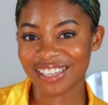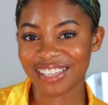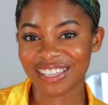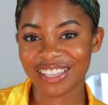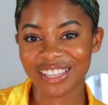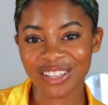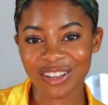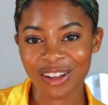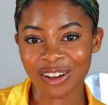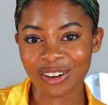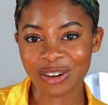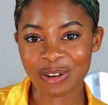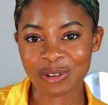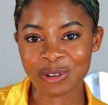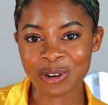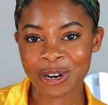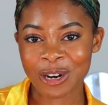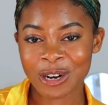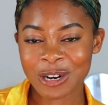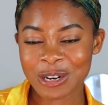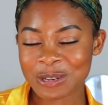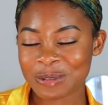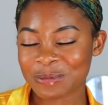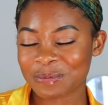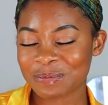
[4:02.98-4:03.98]
y'all know
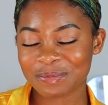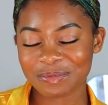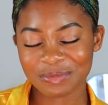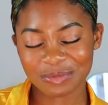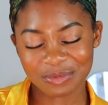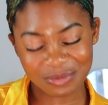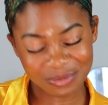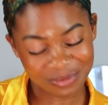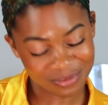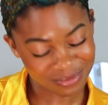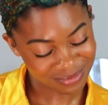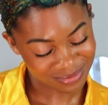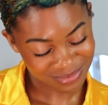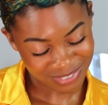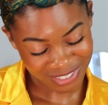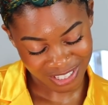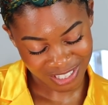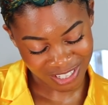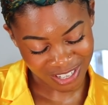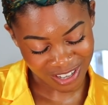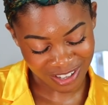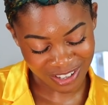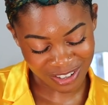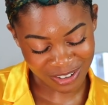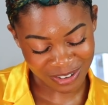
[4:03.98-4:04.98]
her.
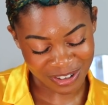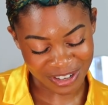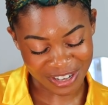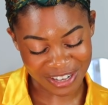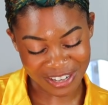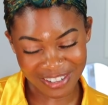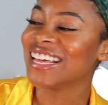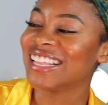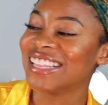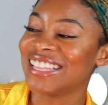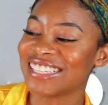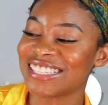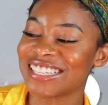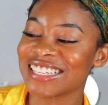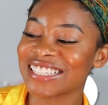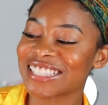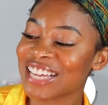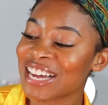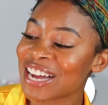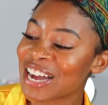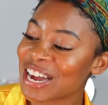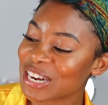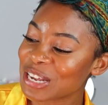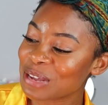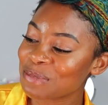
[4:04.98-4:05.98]
This is the
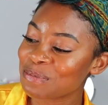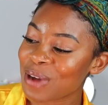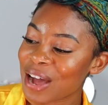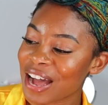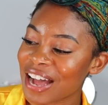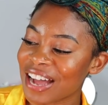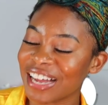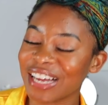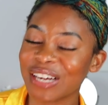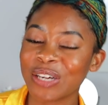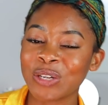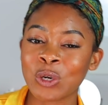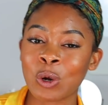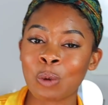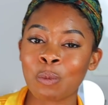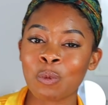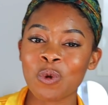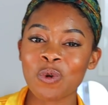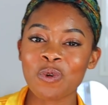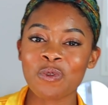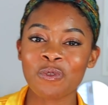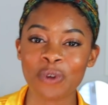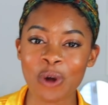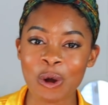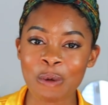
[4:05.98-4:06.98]
Honey Pot
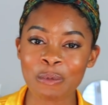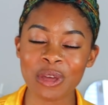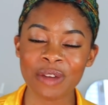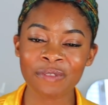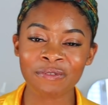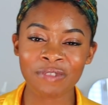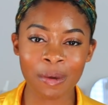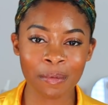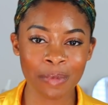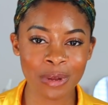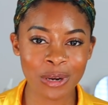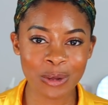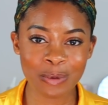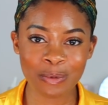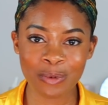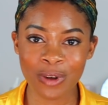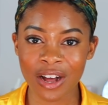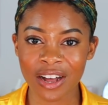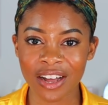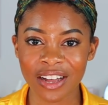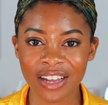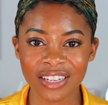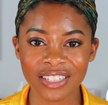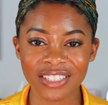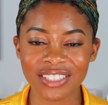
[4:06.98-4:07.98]
Normal Foaming Feminine
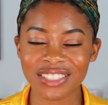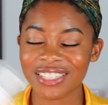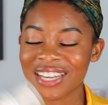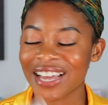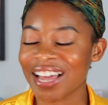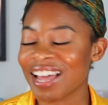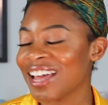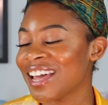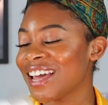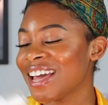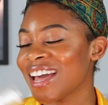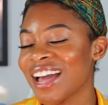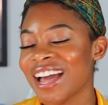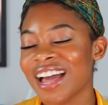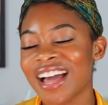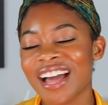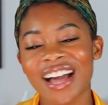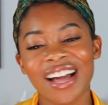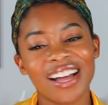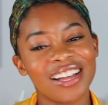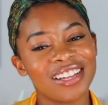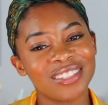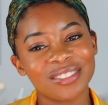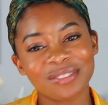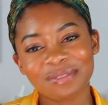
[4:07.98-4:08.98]
Wash.
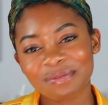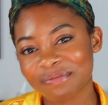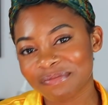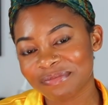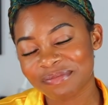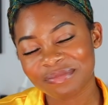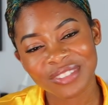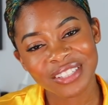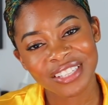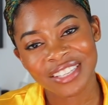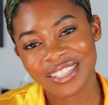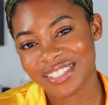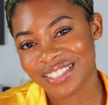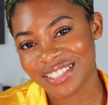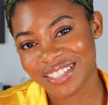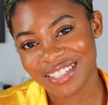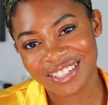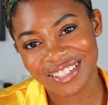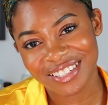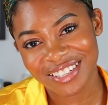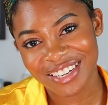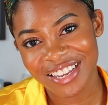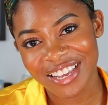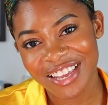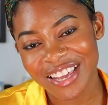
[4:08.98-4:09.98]

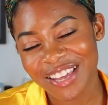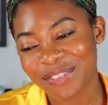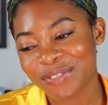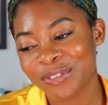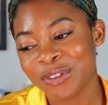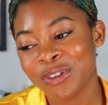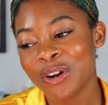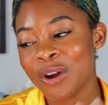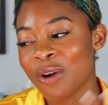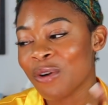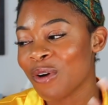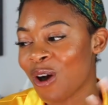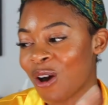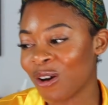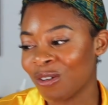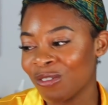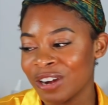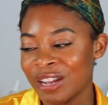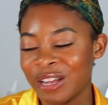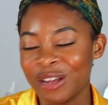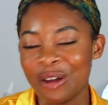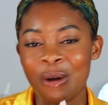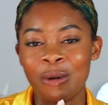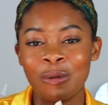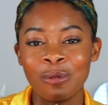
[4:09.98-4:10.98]
Listen, if you don't
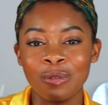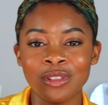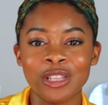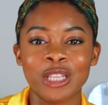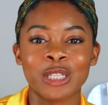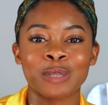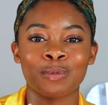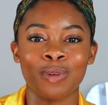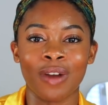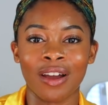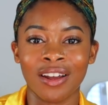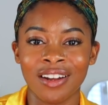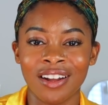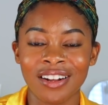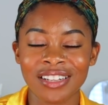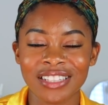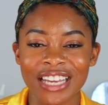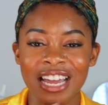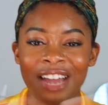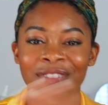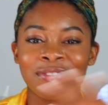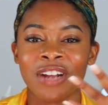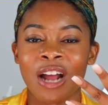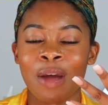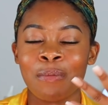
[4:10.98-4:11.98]
already own this product
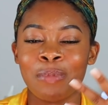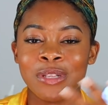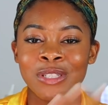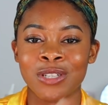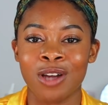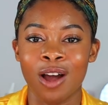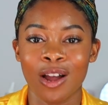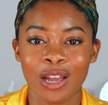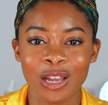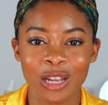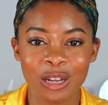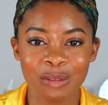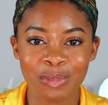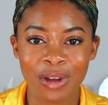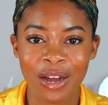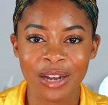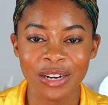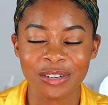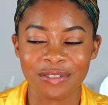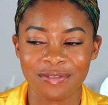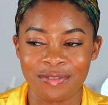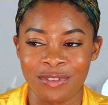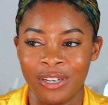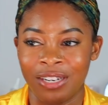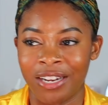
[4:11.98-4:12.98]
after I've been talking about
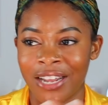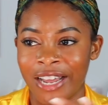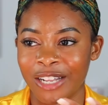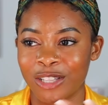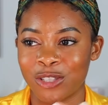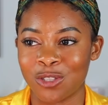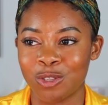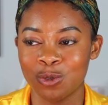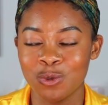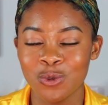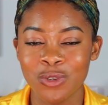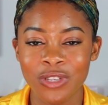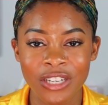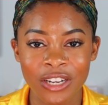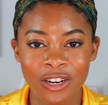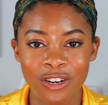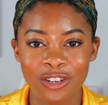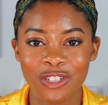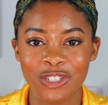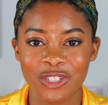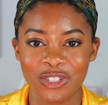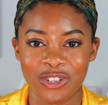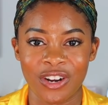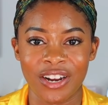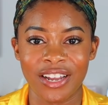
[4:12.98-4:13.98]
it for like 2
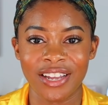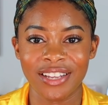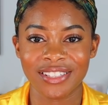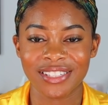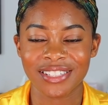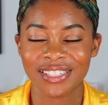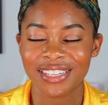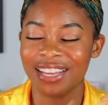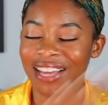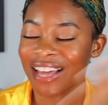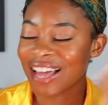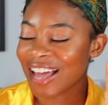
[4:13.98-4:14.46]
years straight,